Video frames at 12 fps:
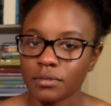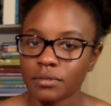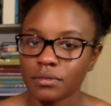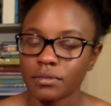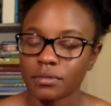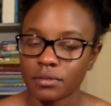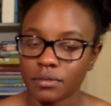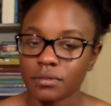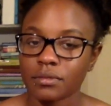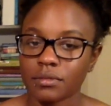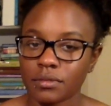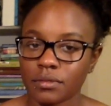
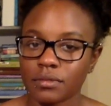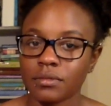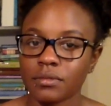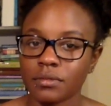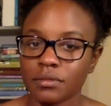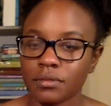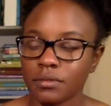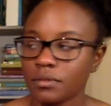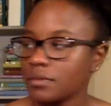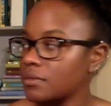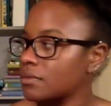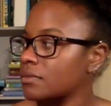
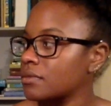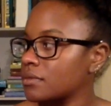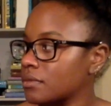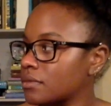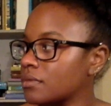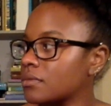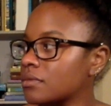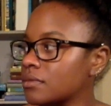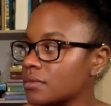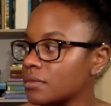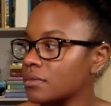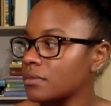
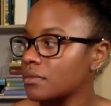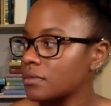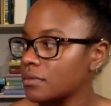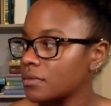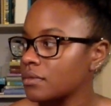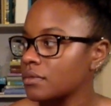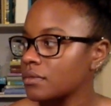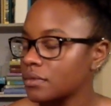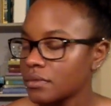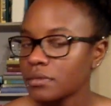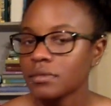The person shown says nothing.